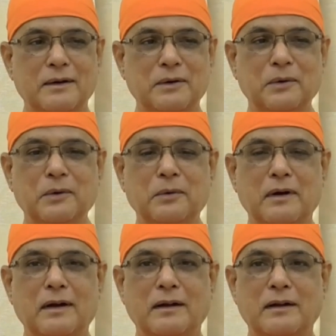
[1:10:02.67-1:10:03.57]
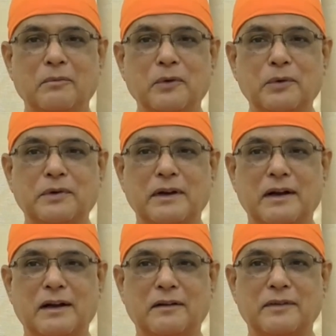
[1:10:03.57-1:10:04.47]
to the
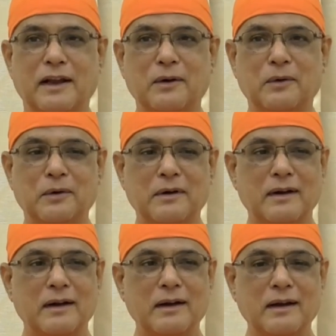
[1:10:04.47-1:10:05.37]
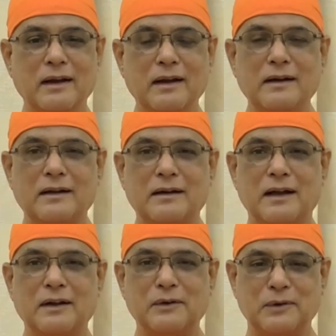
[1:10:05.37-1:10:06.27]
music of their own inner
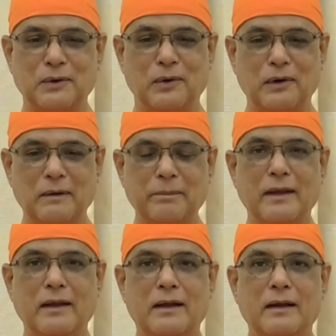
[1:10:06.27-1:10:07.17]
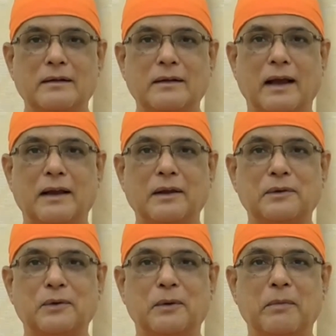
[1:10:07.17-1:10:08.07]
soul. Thank you
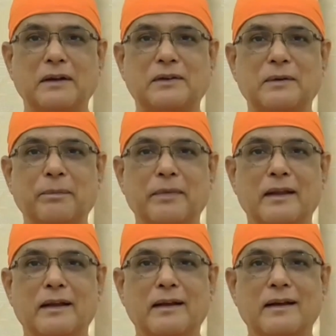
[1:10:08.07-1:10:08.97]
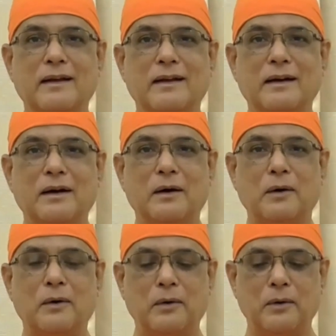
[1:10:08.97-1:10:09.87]
so much.
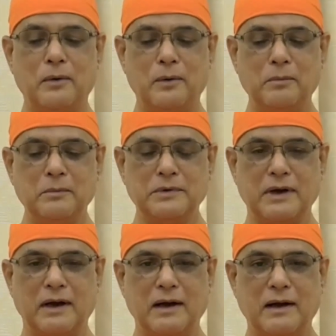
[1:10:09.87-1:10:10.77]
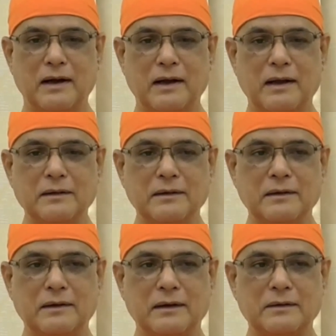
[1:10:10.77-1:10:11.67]
Om
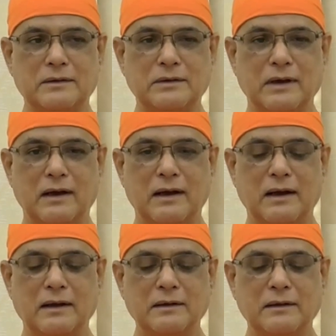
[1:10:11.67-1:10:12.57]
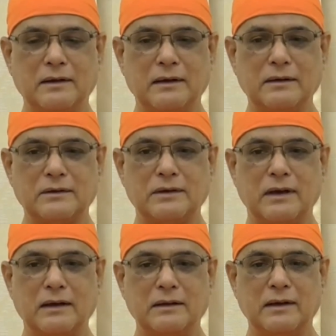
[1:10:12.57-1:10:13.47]
Shanti Shanti
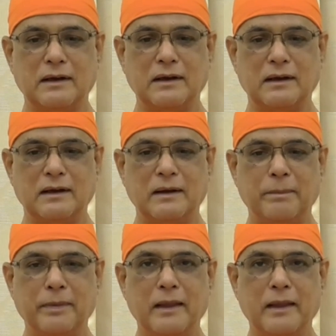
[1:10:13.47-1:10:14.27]
Shanti